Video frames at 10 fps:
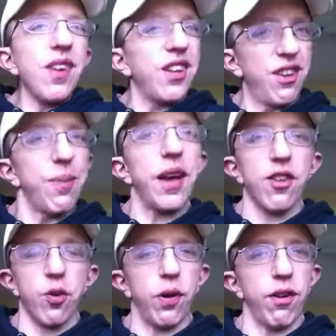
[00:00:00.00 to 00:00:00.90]

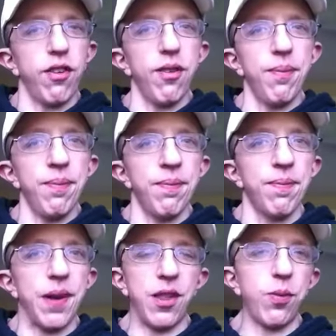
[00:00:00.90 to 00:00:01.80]
Dumbass queerism,
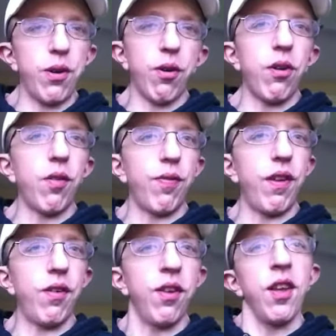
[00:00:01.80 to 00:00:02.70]
that's what you're calling
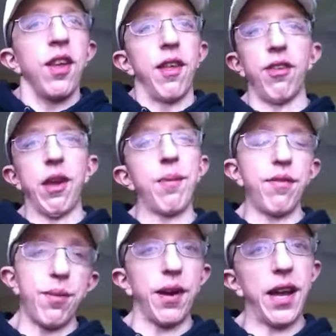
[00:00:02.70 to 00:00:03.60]
Phil? This coming
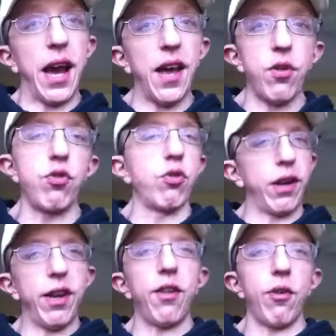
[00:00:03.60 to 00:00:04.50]
from a guy who
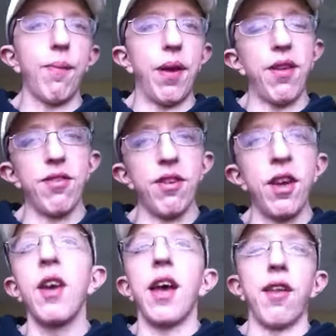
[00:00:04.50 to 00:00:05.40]
drank his own piss
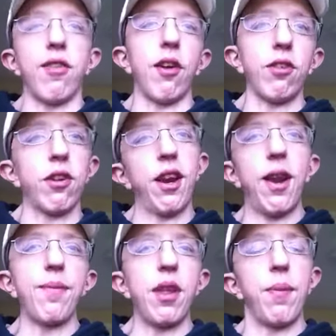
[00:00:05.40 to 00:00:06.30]
and sucked on
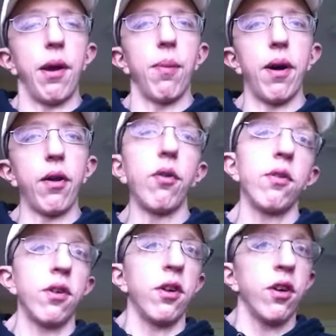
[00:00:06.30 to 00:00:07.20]
an empty beer bottle?
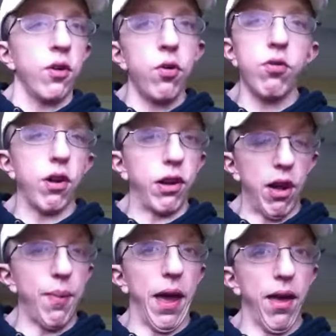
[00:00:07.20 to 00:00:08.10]
Who's the
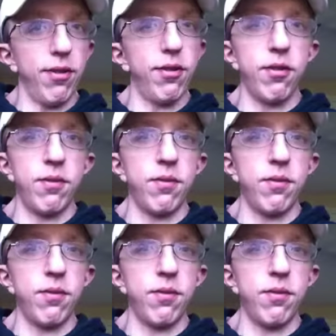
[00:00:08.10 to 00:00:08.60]
dumbass?